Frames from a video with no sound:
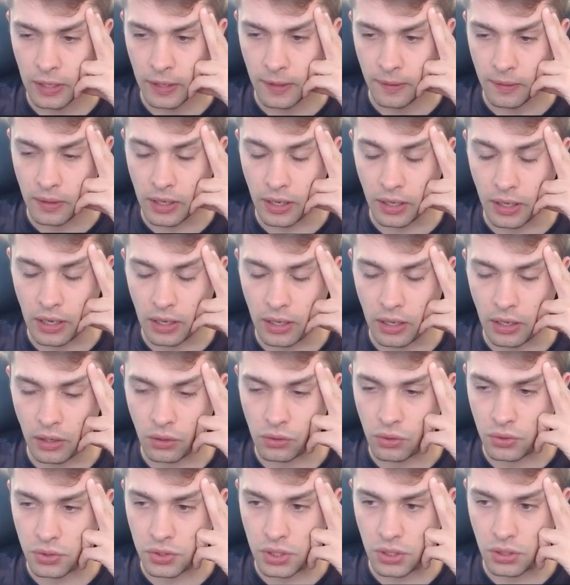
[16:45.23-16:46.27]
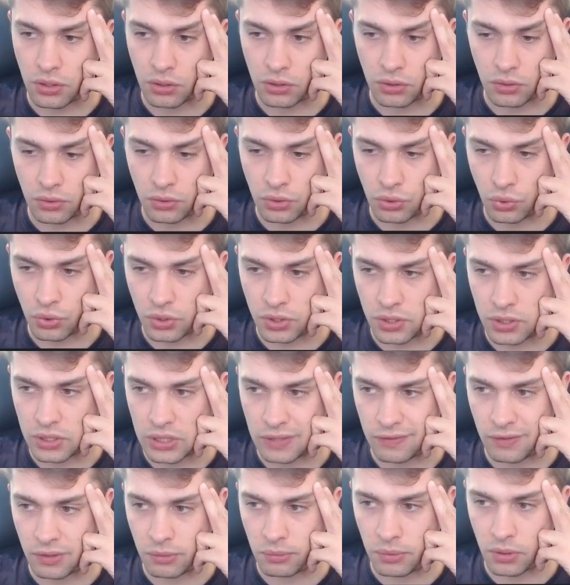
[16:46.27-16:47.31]
I considered the rook
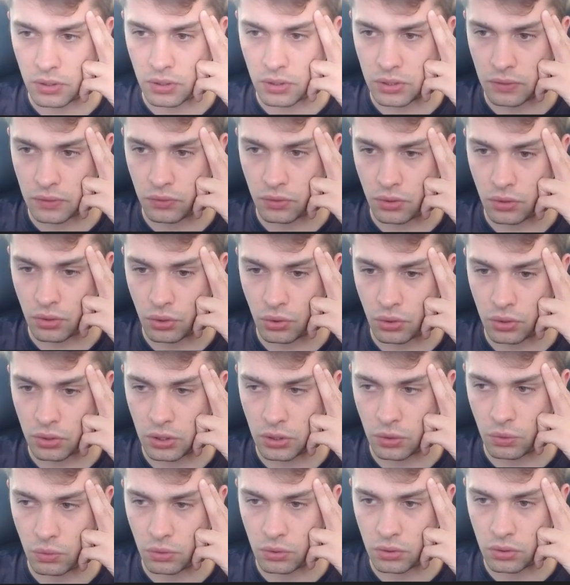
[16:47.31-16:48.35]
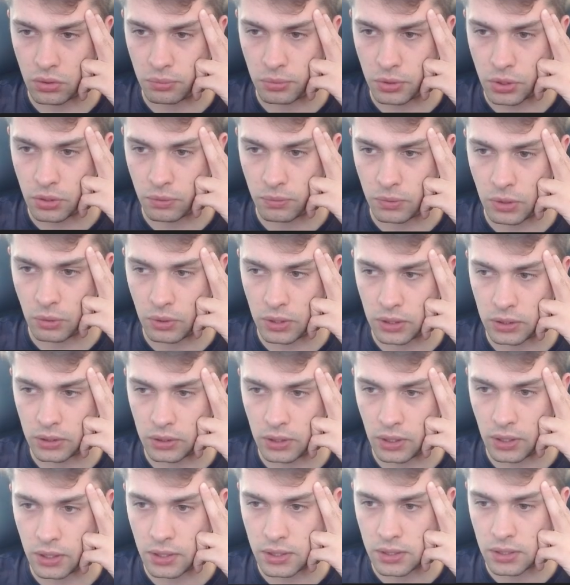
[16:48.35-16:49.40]
c7, because after rook bishop d1
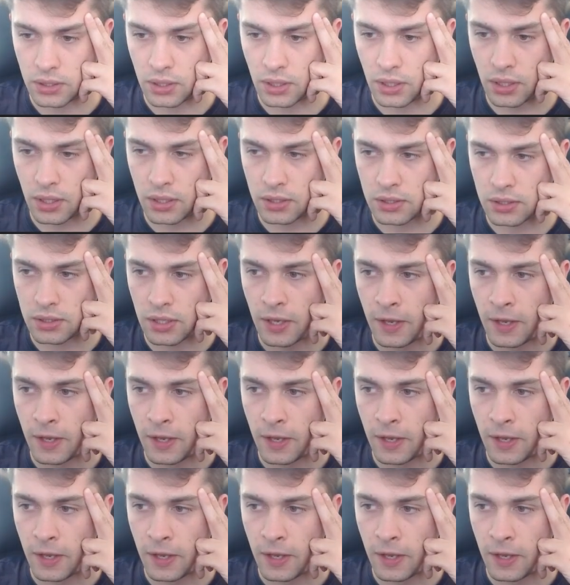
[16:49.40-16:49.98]
takes,